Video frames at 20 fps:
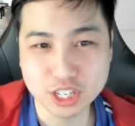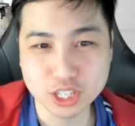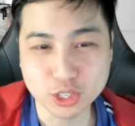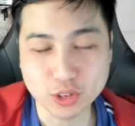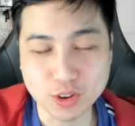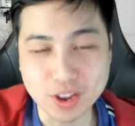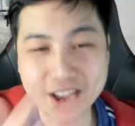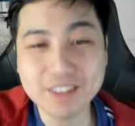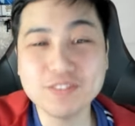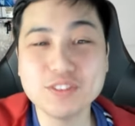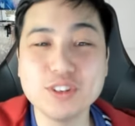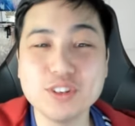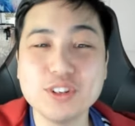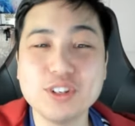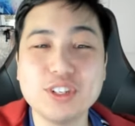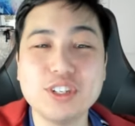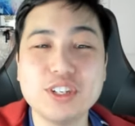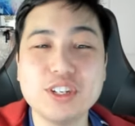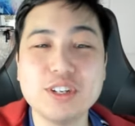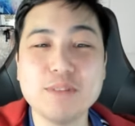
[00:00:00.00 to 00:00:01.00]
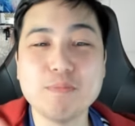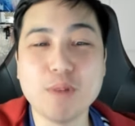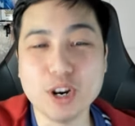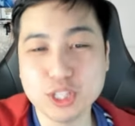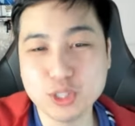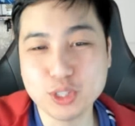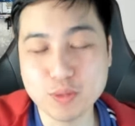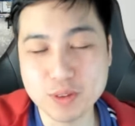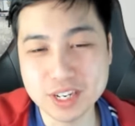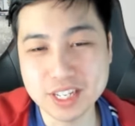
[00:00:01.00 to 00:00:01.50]
So after
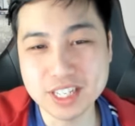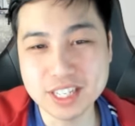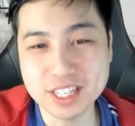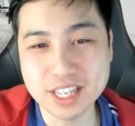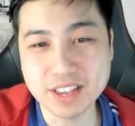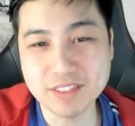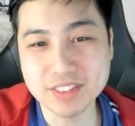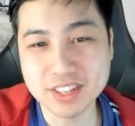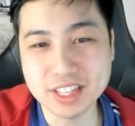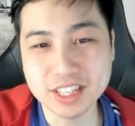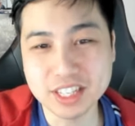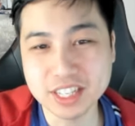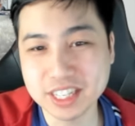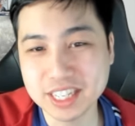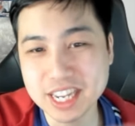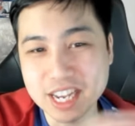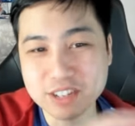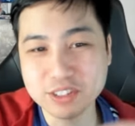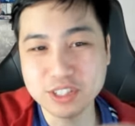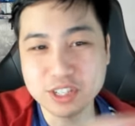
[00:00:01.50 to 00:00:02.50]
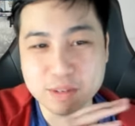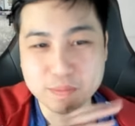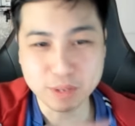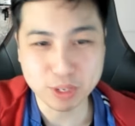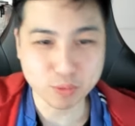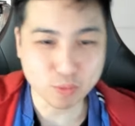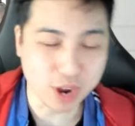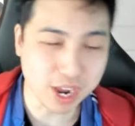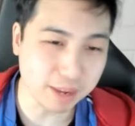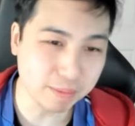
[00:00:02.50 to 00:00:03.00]
March twenty seven, the account's gonna be
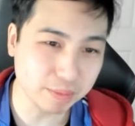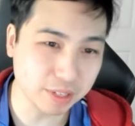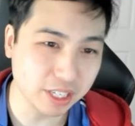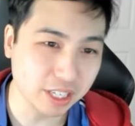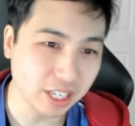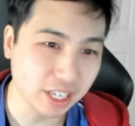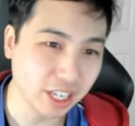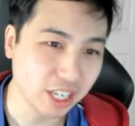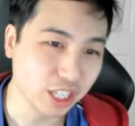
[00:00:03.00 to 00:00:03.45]
wiped.